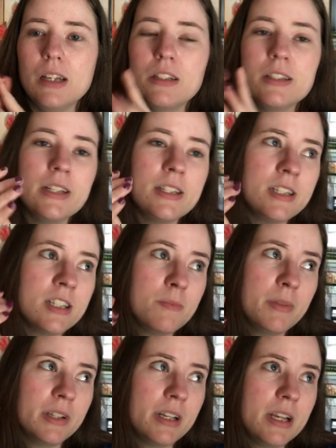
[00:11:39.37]
Sense and
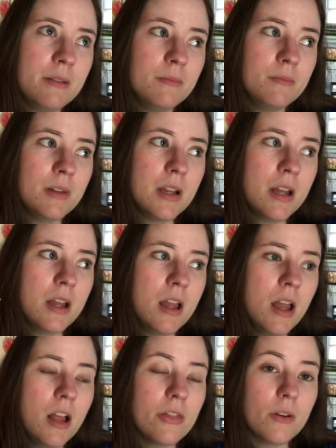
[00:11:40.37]
Sensibility,
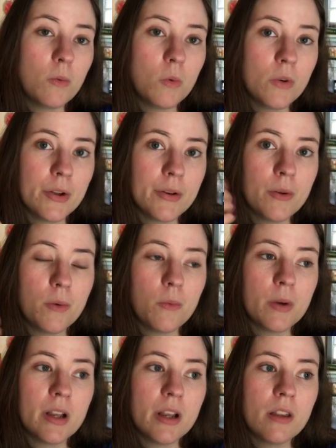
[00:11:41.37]
the one
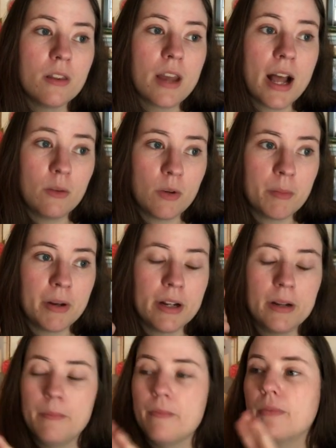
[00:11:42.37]
with Alan Rickman in
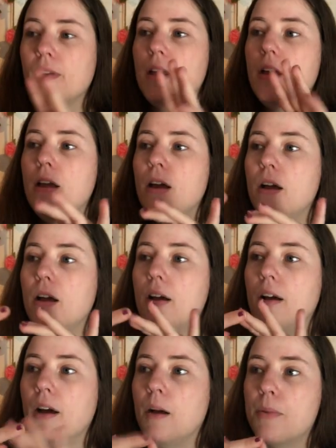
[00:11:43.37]
it.
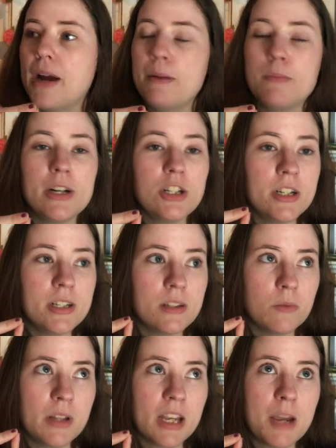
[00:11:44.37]
Uh, Pride and Prejudice, the
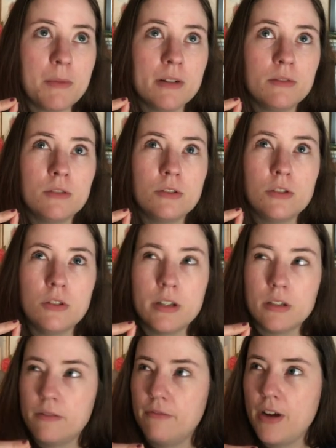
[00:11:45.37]
one that came out in two
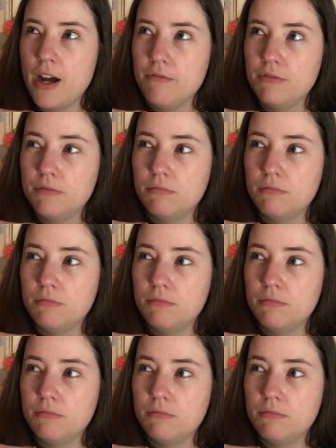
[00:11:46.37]
thousand five,